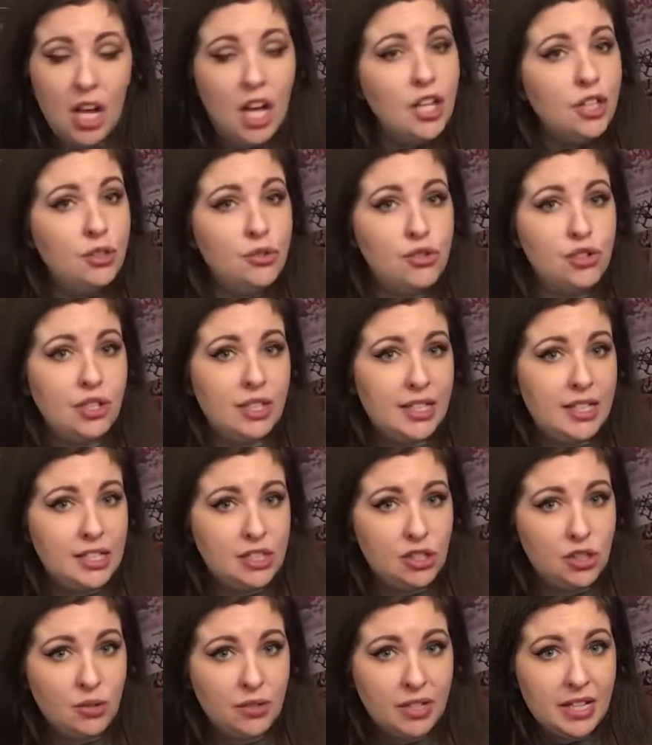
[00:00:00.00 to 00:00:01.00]
Usually
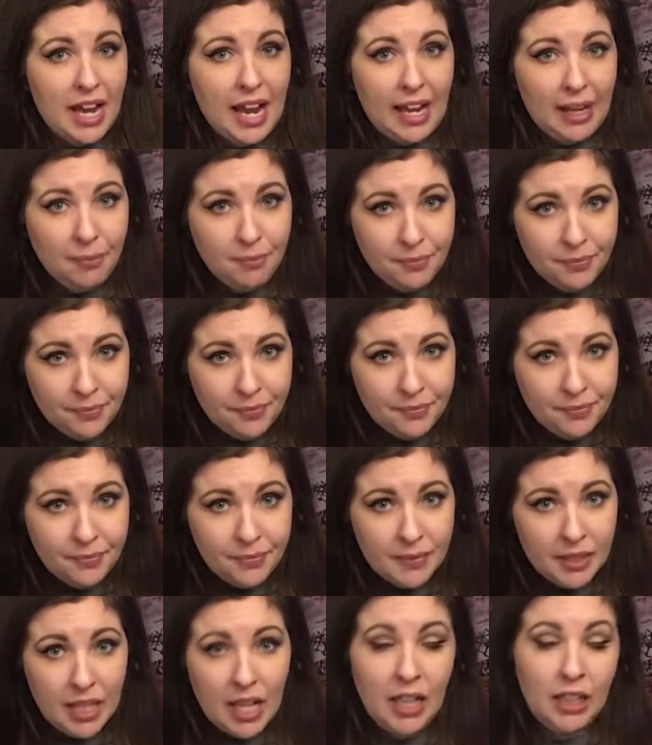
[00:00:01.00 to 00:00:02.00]
it's your name,
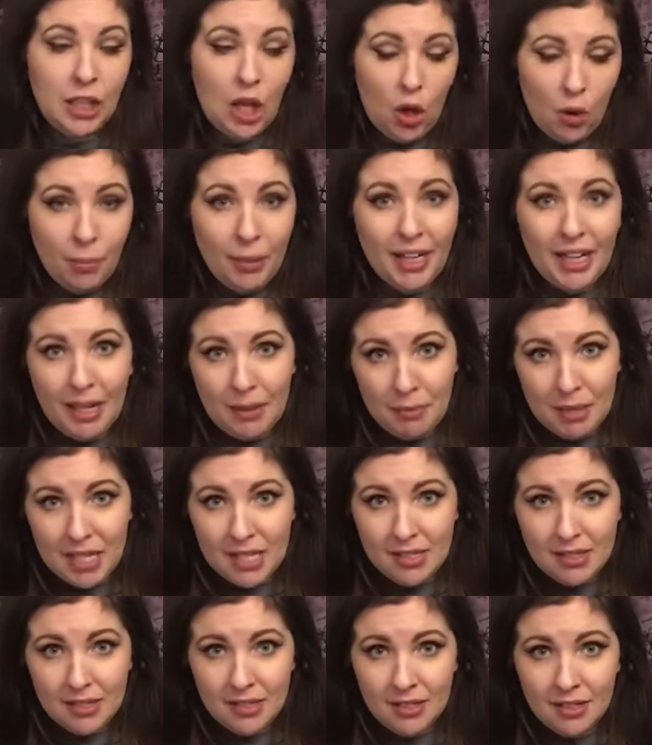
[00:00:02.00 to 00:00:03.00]
hello, my name
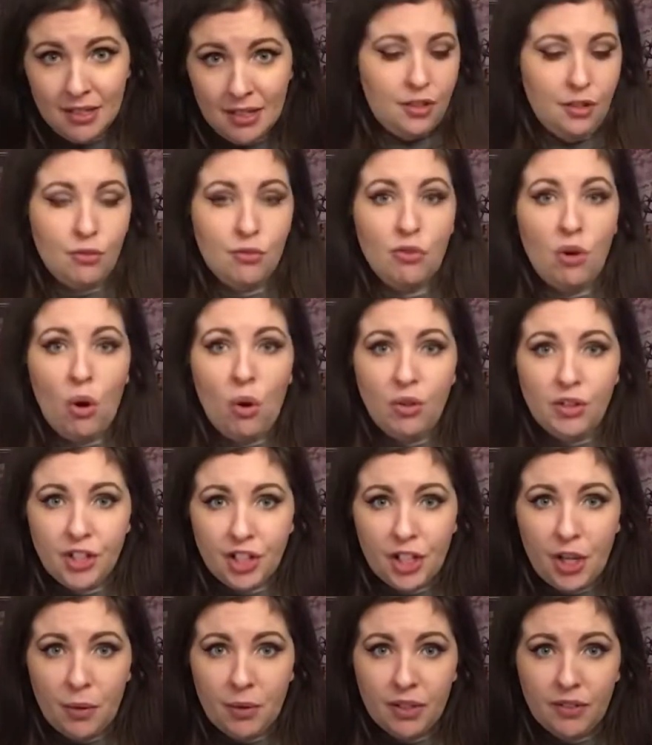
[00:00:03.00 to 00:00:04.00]
is, the role you're
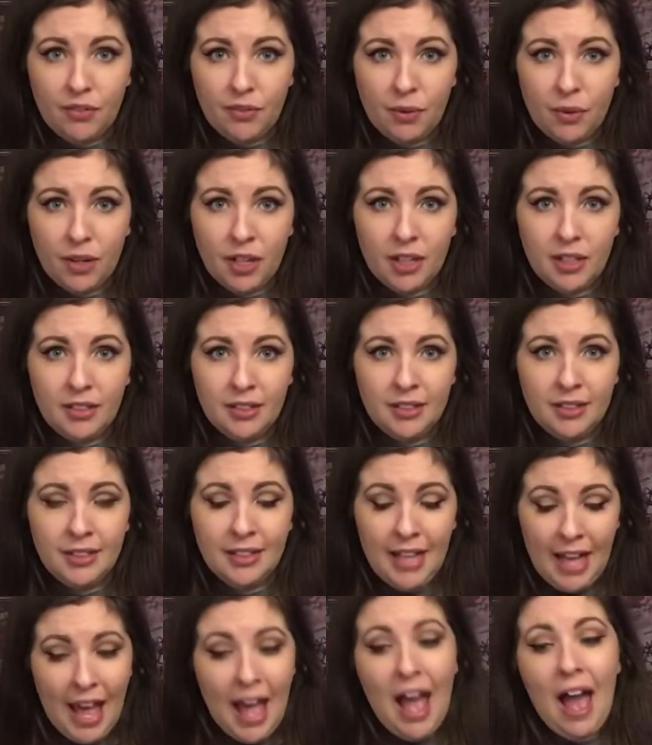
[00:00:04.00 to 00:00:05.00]
going for,
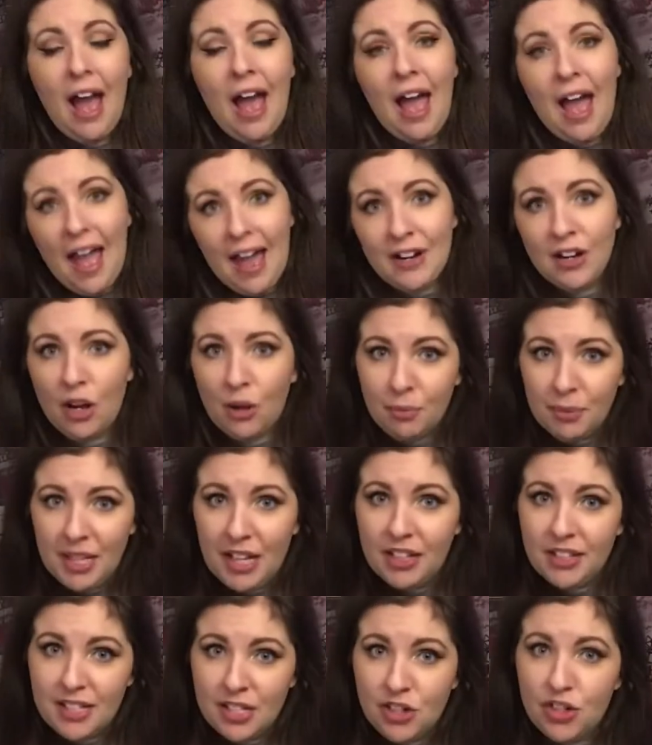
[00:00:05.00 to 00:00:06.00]
and I'll be
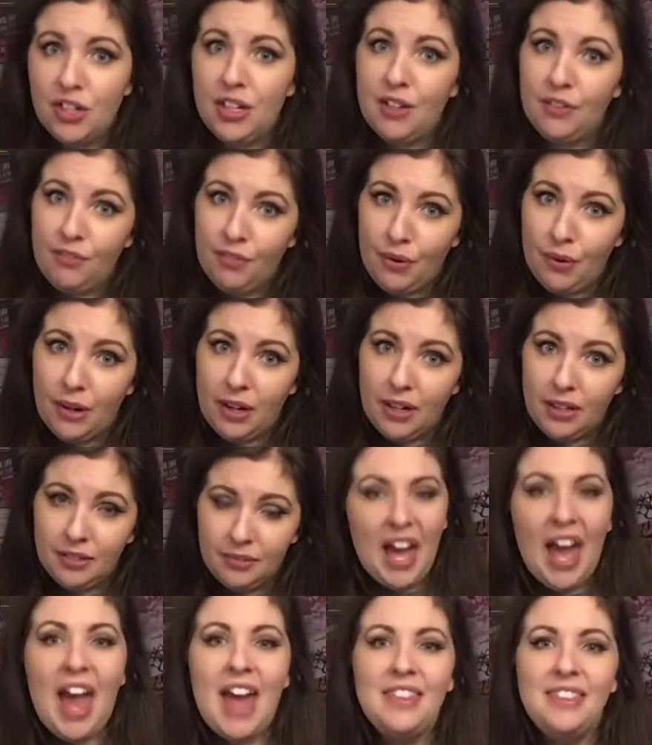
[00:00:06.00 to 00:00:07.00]
auditioning for.
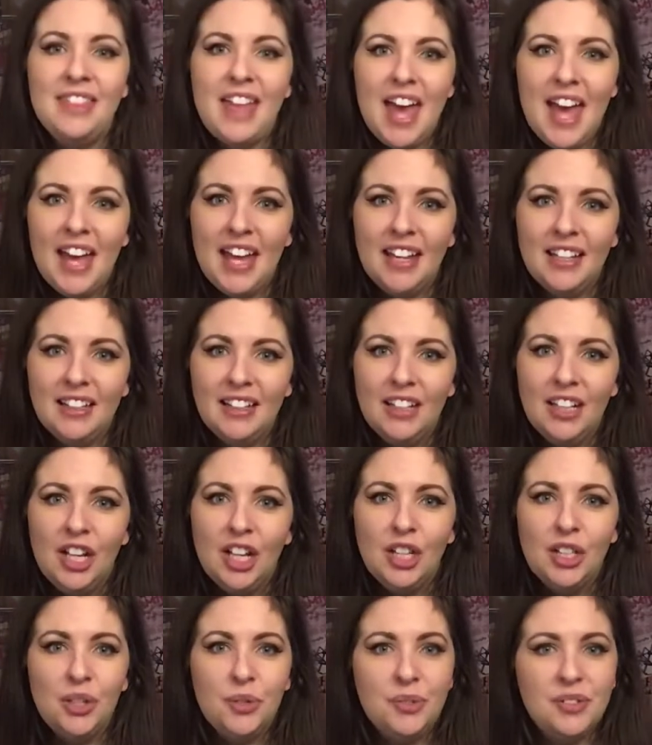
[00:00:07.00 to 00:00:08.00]
And then
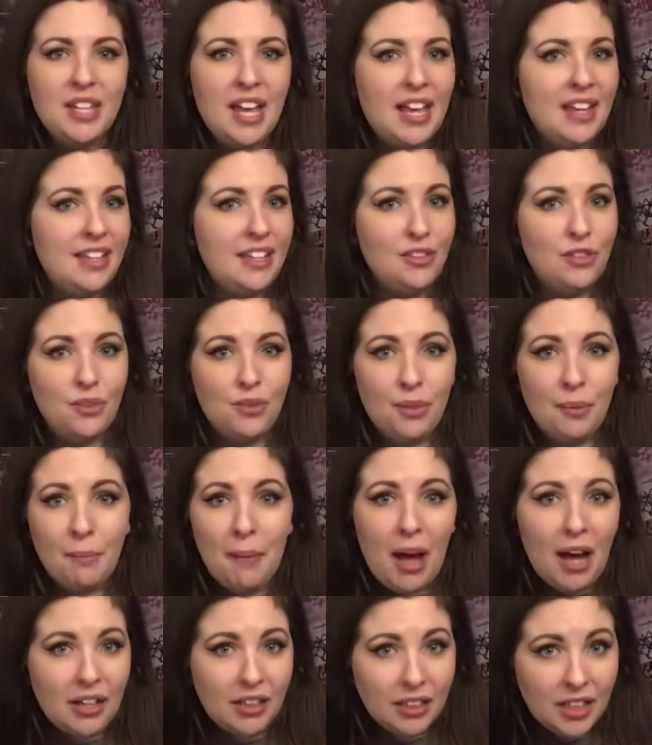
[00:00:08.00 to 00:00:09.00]
you say either the
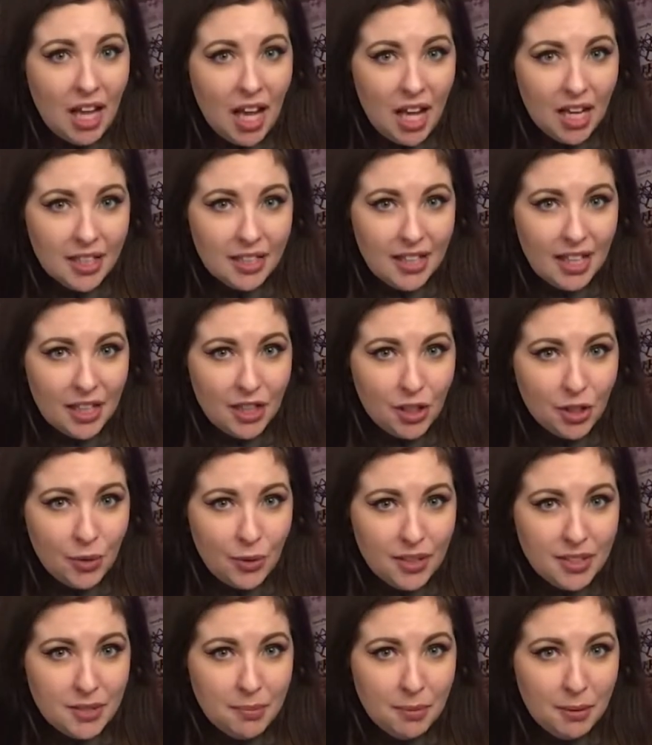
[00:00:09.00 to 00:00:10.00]
monologue that you're
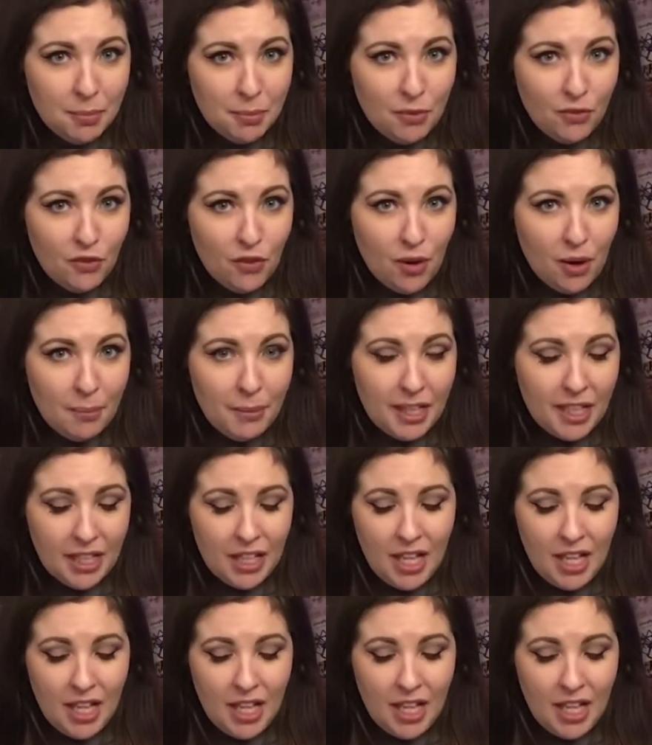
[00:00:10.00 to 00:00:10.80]
going to be performing